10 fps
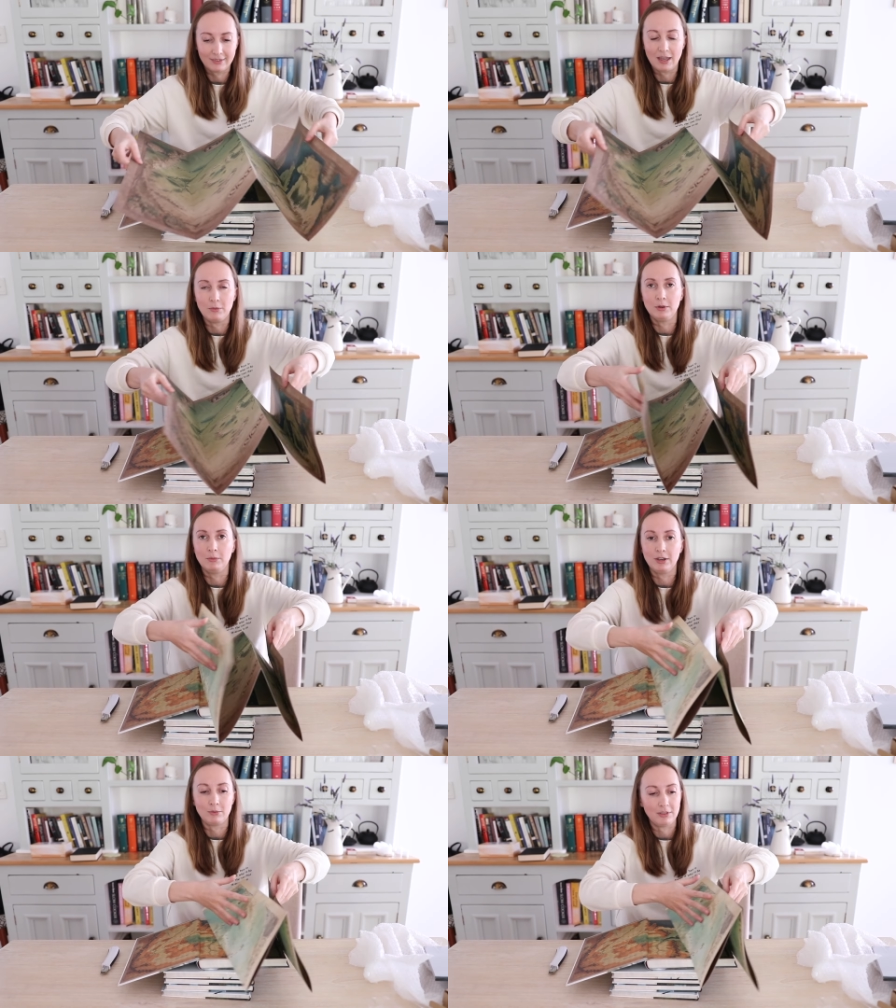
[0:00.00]
I want to
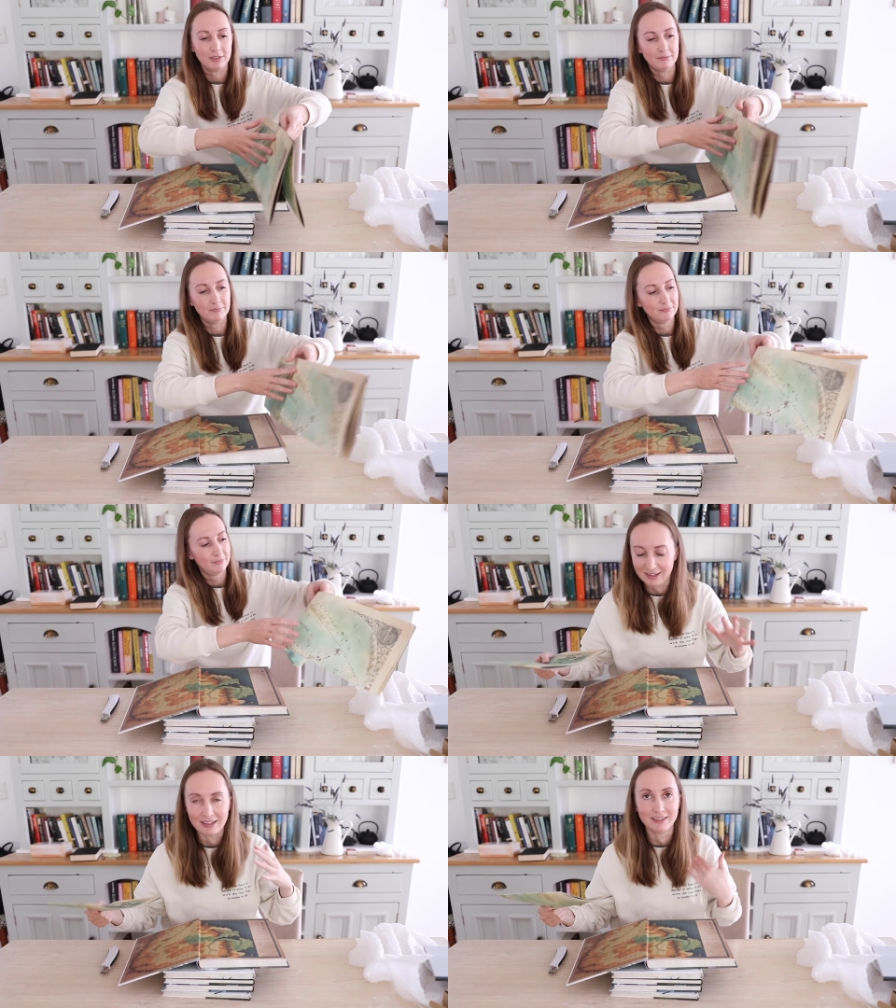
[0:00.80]
work with them.
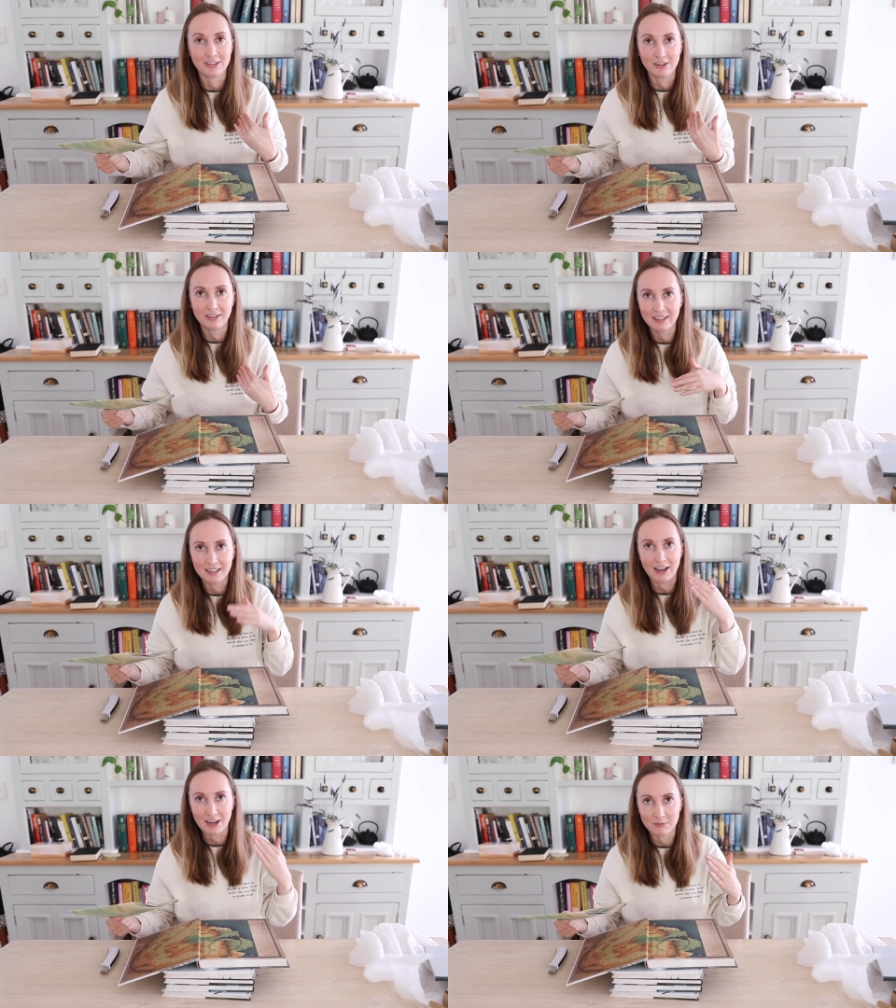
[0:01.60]

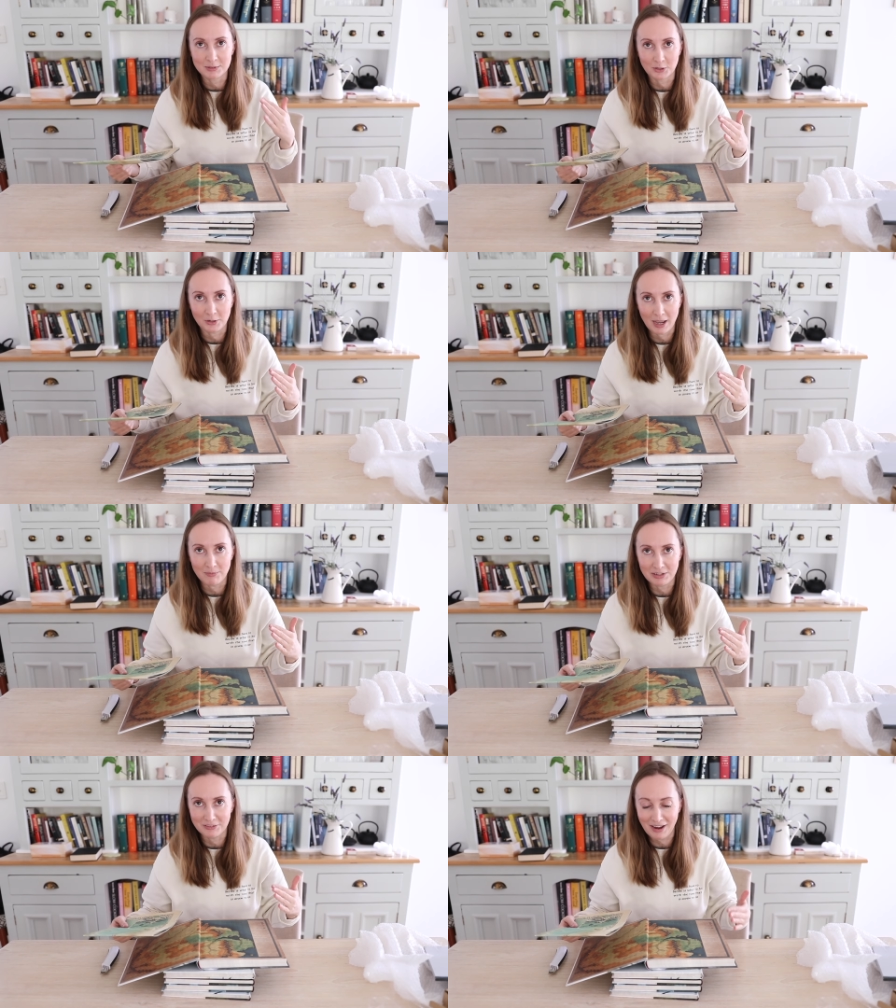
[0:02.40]
Internally, I am so
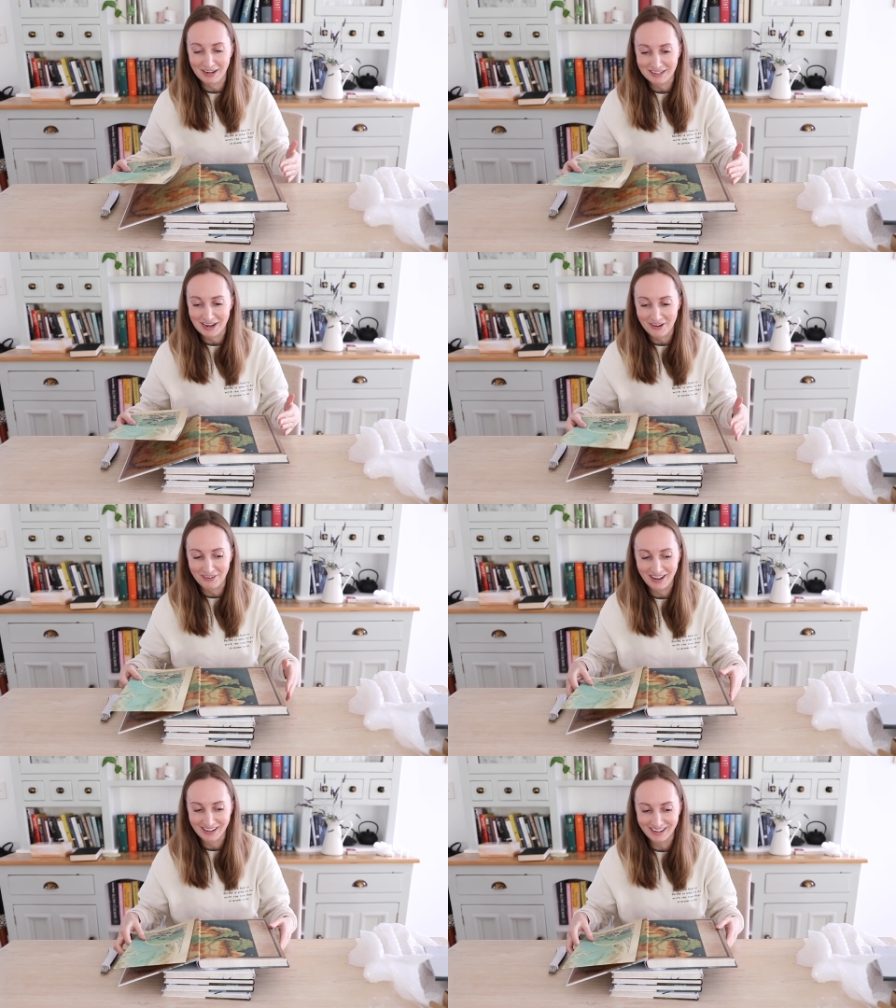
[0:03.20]
happy right now.
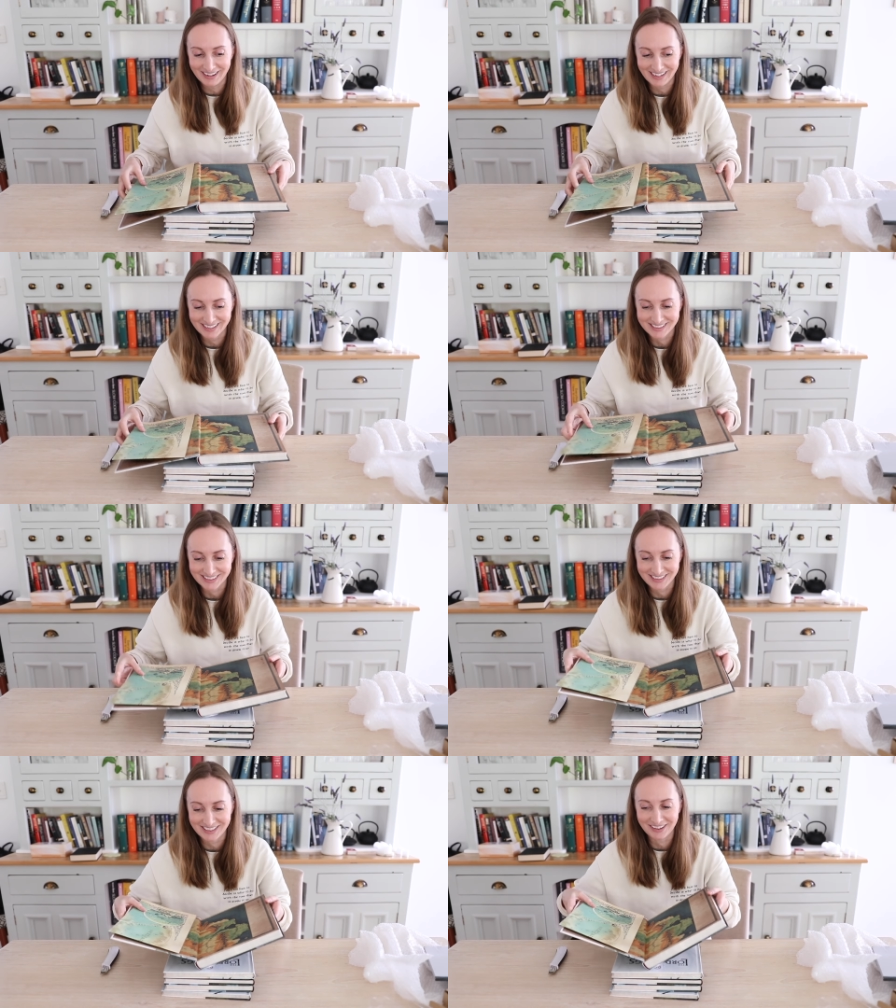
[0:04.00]
I can't
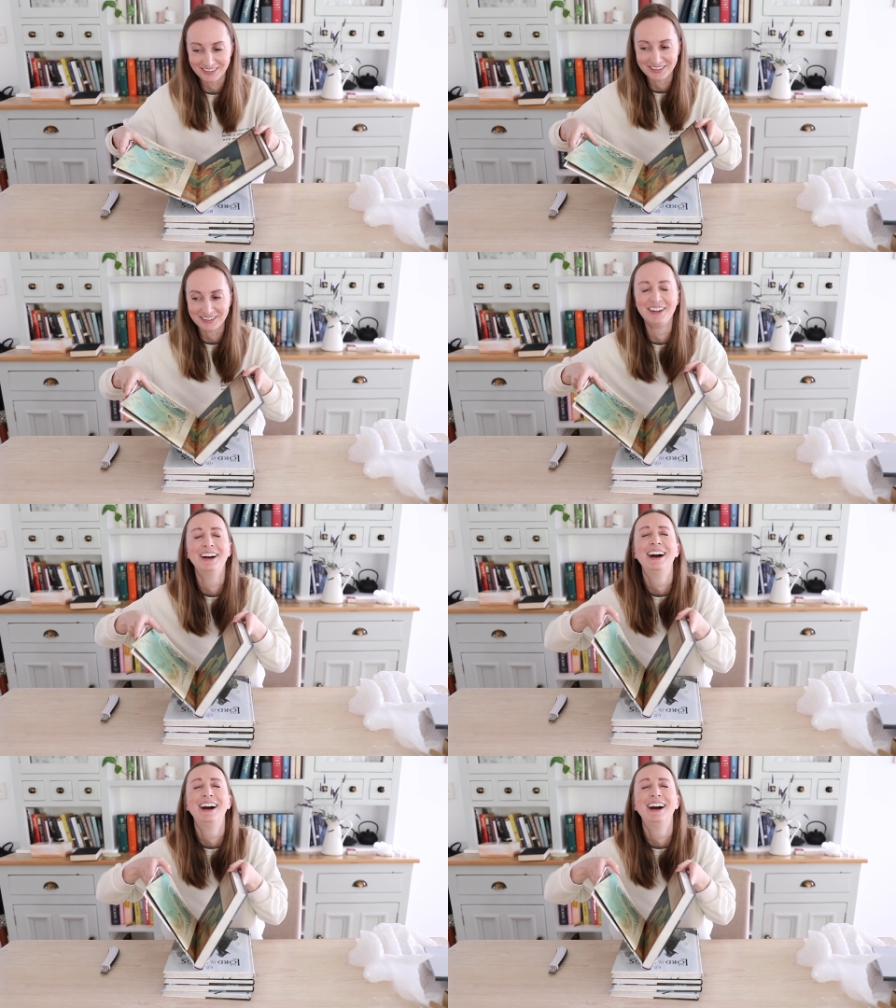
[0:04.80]
actually tell you.